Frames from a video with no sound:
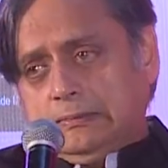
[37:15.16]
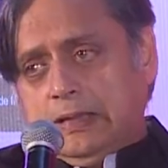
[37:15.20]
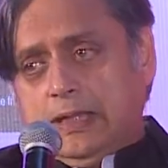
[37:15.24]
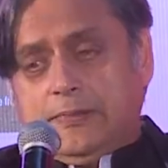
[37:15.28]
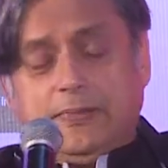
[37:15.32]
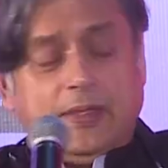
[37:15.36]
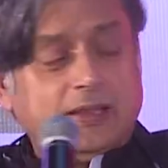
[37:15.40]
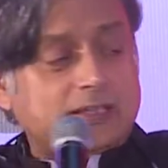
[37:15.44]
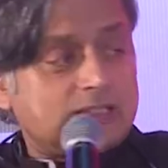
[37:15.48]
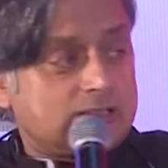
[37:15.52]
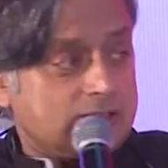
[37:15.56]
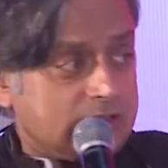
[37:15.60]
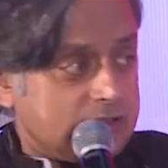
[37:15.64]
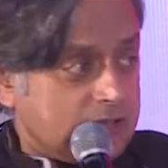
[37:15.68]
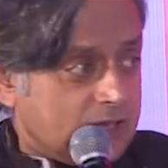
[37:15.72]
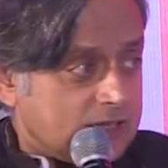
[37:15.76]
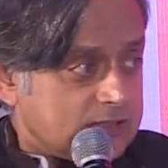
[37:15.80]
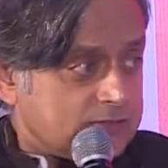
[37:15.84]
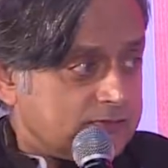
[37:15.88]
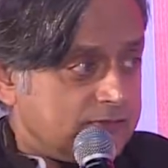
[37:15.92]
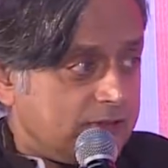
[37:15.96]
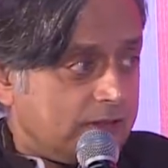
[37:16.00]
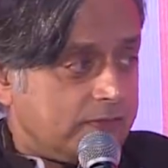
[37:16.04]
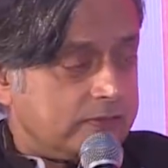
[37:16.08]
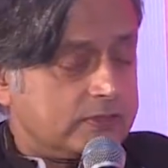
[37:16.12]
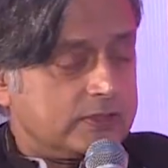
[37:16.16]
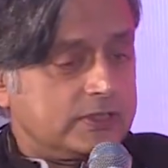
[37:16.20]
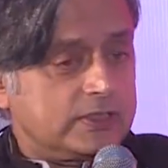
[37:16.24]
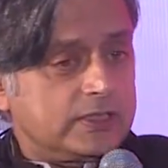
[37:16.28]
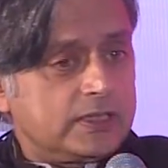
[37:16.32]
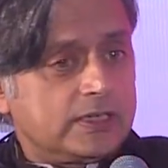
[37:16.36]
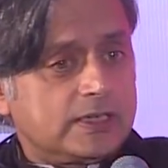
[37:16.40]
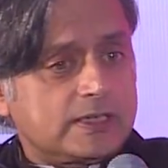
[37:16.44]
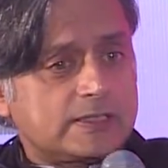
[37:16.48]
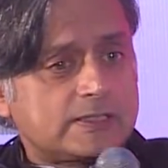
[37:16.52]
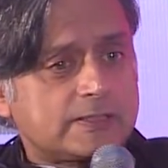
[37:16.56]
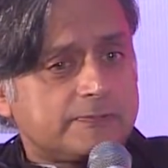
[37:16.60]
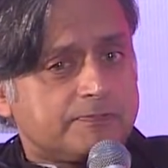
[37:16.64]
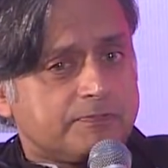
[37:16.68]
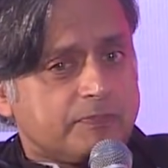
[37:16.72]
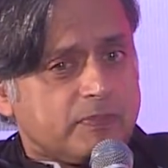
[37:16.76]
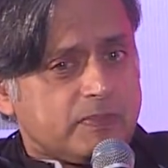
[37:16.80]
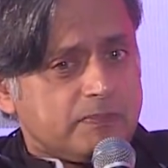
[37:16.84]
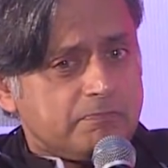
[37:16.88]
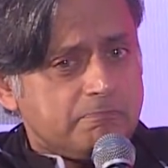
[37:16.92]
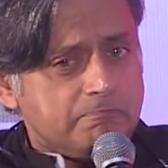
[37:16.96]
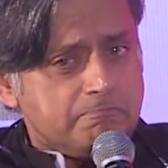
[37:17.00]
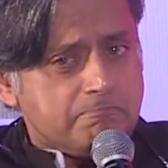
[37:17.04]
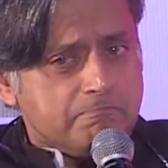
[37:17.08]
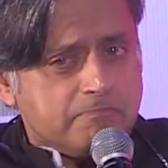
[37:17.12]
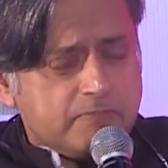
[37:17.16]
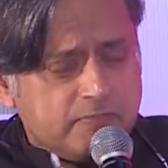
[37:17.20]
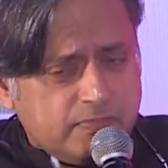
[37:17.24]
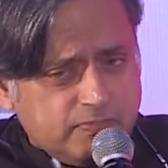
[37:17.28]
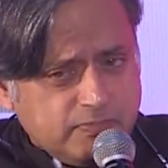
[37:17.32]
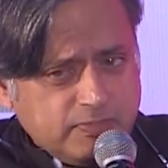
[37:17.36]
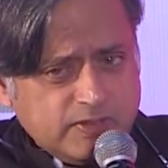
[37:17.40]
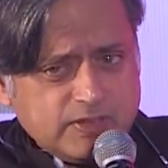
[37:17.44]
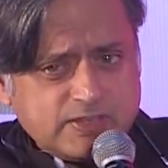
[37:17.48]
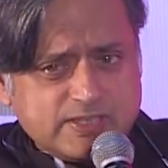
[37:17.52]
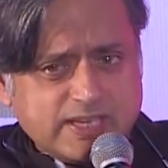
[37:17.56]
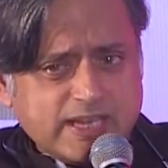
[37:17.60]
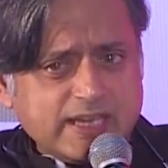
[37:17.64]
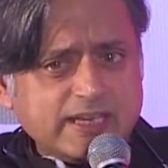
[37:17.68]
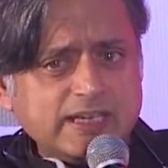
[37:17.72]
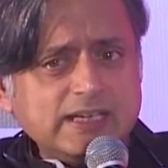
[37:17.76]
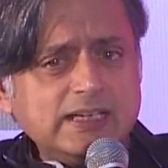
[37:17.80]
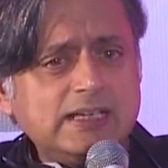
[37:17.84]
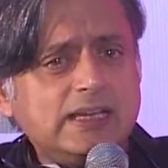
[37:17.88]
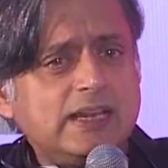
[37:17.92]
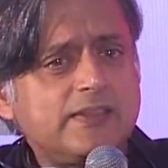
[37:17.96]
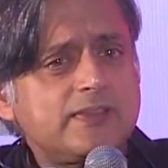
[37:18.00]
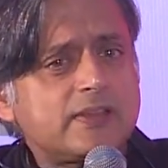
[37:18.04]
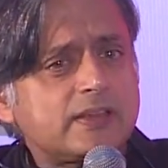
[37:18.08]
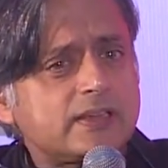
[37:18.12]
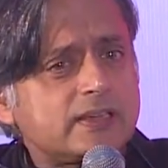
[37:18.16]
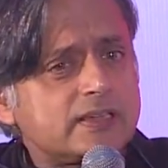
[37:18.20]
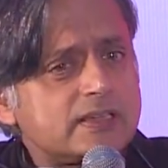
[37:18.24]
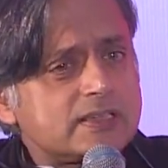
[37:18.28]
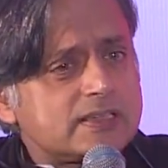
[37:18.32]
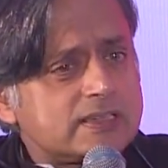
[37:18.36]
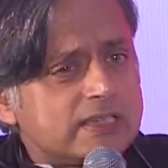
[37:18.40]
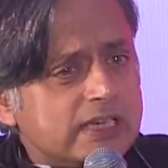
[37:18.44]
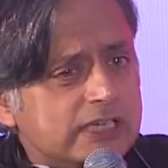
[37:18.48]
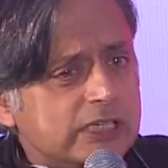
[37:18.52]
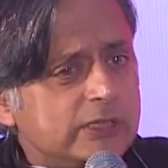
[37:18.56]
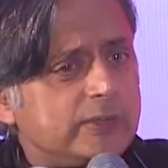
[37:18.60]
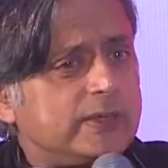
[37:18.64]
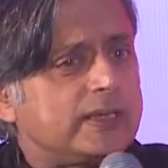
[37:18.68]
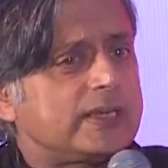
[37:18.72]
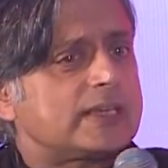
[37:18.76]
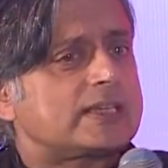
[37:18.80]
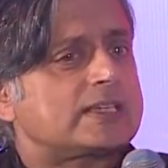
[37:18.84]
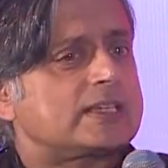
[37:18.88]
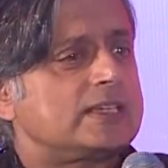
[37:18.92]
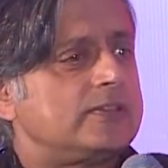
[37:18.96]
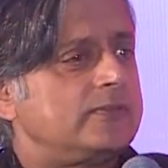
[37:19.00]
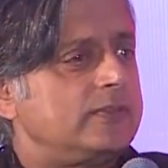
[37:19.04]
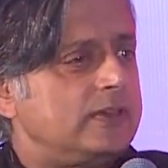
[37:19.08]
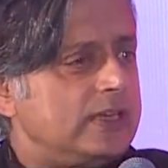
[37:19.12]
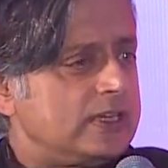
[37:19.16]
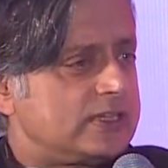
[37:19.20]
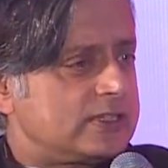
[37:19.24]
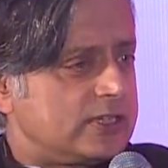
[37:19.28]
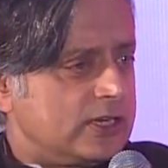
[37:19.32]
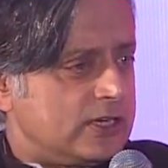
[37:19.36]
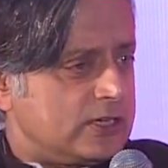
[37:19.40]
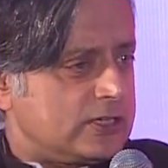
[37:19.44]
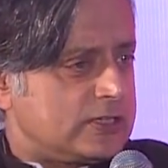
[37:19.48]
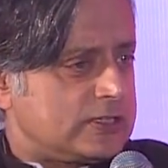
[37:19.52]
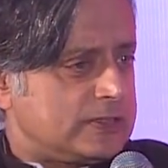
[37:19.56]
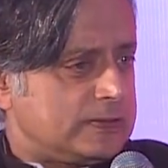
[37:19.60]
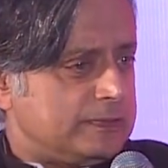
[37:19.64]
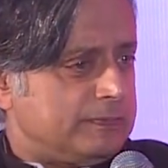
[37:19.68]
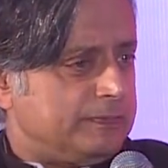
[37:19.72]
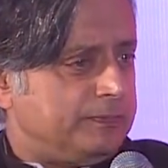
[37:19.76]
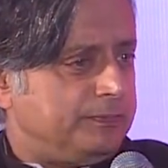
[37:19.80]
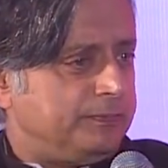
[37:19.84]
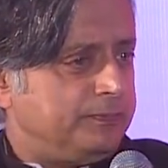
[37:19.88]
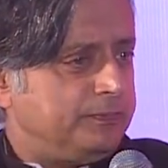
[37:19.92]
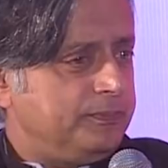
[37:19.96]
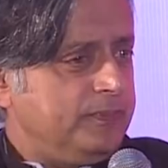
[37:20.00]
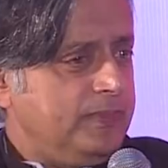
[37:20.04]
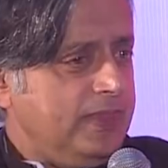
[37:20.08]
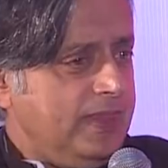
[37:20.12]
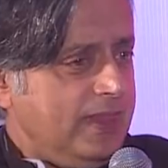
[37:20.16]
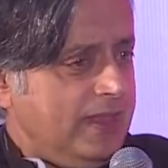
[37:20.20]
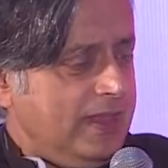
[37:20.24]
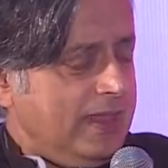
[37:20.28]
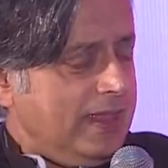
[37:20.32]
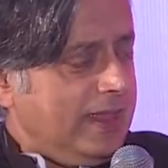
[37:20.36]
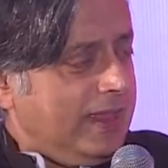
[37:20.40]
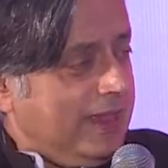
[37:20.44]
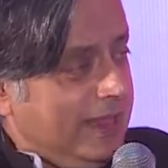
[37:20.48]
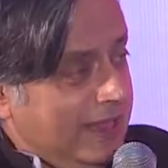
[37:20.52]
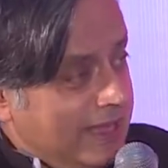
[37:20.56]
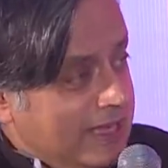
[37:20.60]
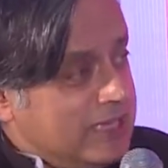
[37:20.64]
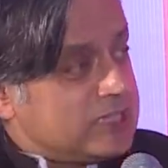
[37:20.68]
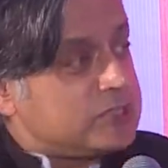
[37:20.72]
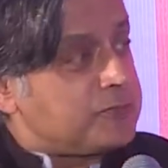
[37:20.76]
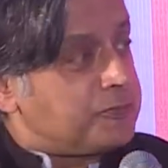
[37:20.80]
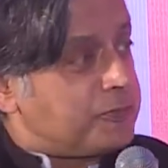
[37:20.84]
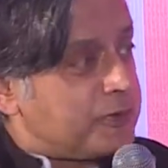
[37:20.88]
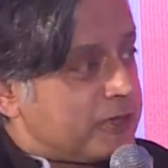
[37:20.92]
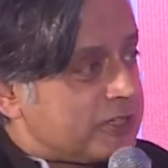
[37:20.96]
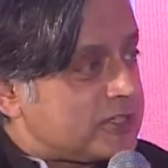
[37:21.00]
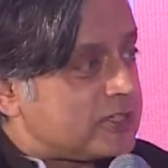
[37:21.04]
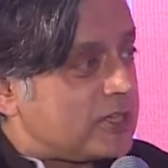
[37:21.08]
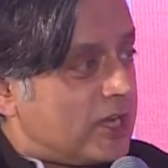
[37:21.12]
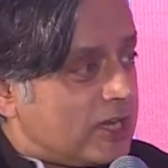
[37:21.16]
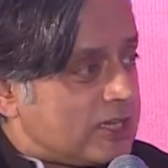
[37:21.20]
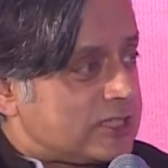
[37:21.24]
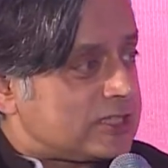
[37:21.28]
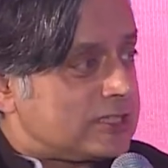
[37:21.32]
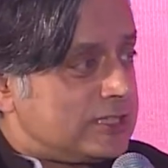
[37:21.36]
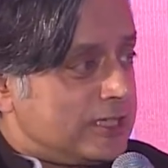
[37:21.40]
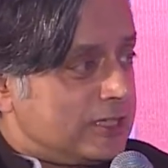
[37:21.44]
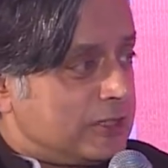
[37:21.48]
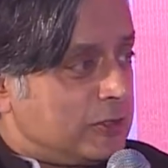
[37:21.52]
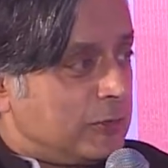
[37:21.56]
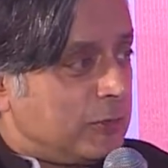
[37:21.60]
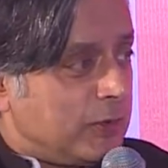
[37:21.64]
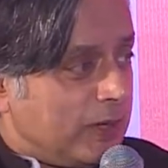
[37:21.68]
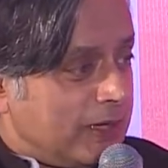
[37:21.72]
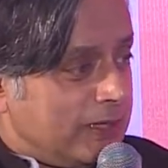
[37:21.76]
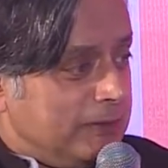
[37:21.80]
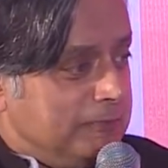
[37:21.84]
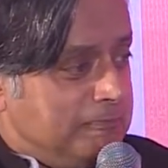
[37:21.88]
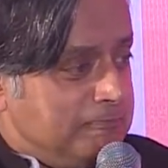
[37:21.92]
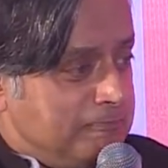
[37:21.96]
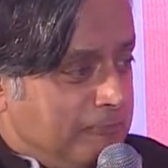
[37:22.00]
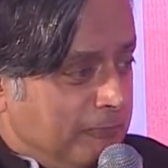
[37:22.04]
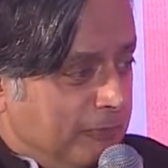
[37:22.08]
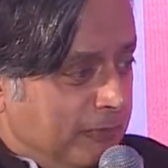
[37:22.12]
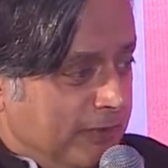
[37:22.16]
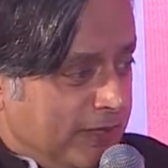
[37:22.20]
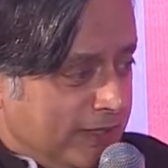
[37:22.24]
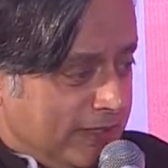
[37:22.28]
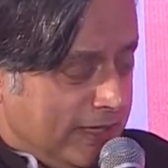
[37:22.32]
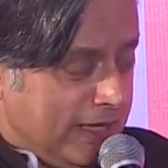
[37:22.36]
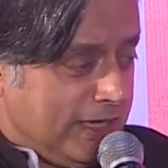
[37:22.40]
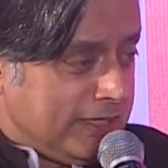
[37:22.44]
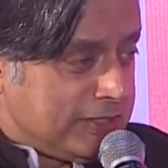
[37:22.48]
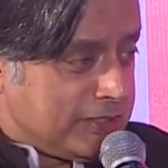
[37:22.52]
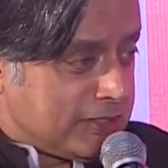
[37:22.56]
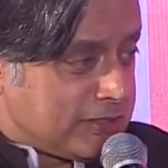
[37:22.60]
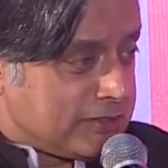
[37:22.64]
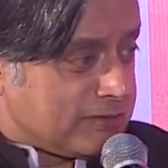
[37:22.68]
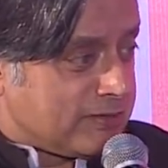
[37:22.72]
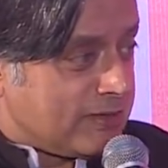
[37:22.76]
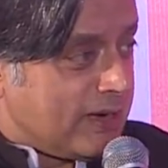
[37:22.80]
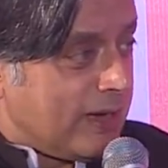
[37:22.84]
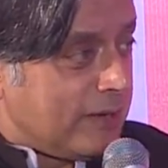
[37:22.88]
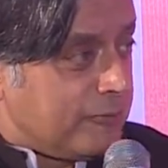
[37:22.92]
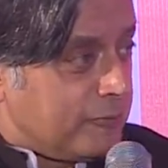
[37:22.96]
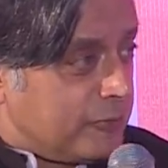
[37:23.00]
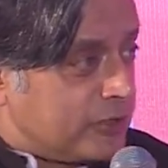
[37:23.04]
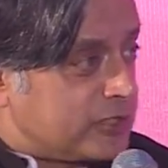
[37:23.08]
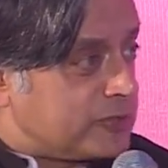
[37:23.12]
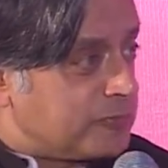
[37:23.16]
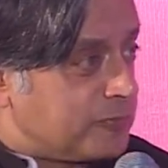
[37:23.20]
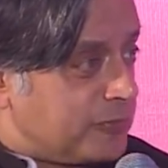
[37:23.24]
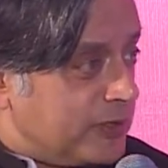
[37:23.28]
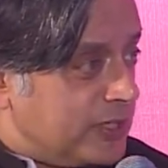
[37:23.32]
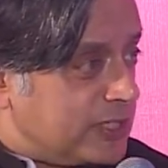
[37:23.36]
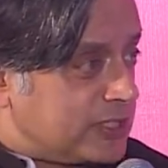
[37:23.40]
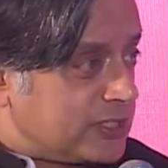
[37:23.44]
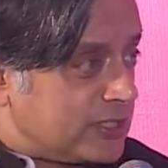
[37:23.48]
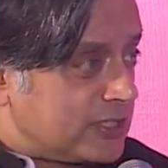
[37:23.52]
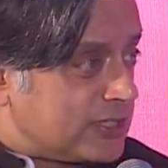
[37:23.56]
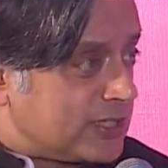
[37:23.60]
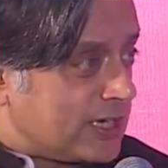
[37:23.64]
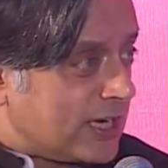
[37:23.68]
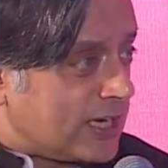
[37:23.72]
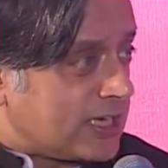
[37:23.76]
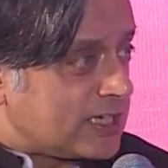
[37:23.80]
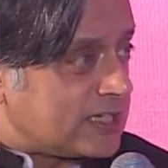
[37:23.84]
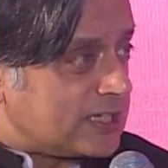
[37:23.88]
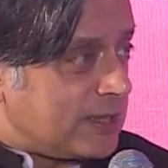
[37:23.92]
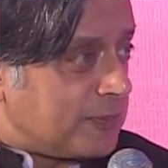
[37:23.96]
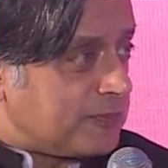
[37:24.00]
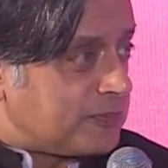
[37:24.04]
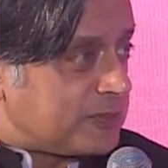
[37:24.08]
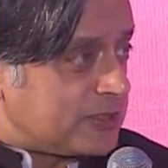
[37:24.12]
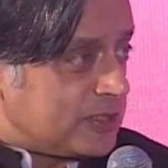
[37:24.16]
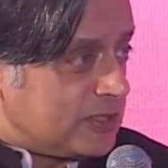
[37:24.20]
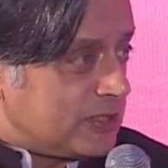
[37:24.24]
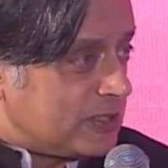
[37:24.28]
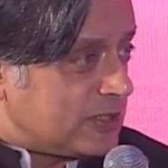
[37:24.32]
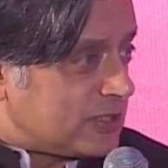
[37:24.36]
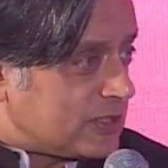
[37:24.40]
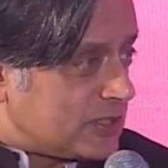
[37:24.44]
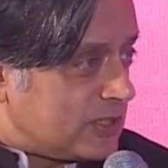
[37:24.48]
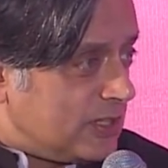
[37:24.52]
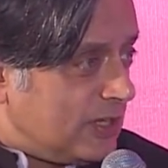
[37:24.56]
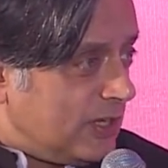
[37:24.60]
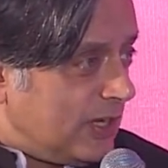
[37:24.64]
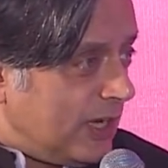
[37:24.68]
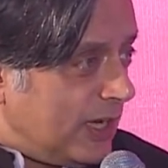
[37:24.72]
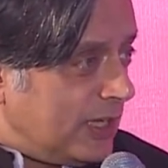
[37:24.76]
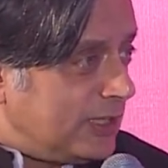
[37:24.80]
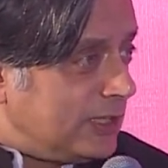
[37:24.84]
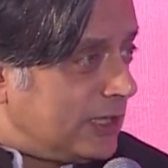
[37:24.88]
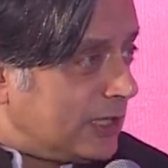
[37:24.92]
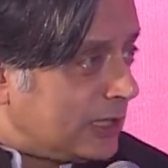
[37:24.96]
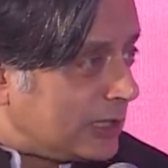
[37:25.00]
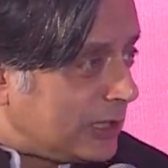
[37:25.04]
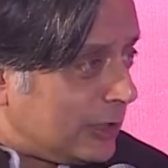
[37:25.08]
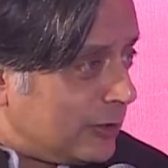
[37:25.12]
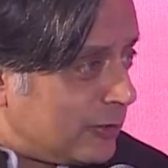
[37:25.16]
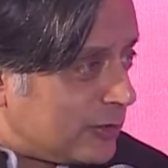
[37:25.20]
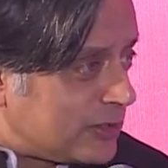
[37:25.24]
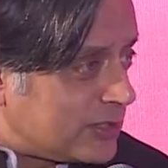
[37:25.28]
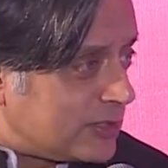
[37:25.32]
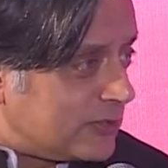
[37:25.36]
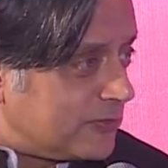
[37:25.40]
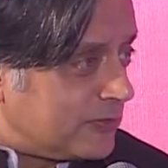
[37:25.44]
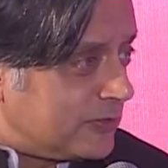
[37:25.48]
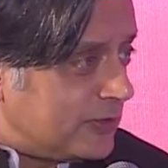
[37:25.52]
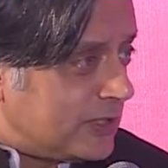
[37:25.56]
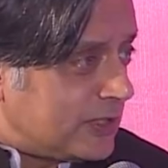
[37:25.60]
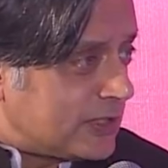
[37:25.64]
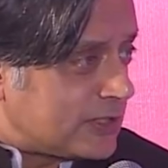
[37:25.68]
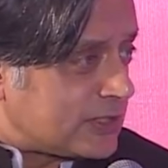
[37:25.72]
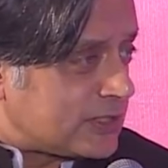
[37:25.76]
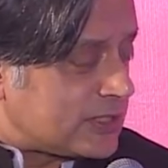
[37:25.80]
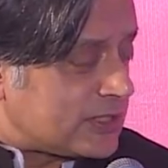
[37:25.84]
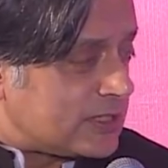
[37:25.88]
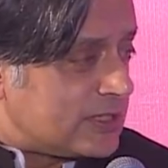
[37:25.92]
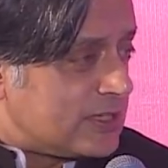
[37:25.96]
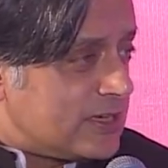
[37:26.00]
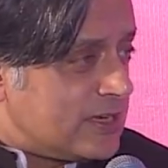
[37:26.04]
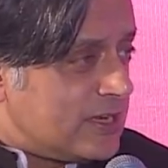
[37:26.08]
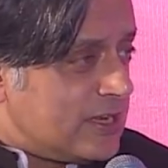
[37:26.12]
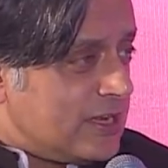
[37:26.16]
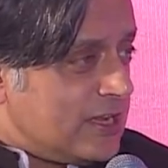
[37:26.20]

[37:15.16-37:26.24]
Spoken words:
And that's 3,500 years. Secondly, the continuing civilization is precisely the one that I described, which preaches acceptance and inclusiveness.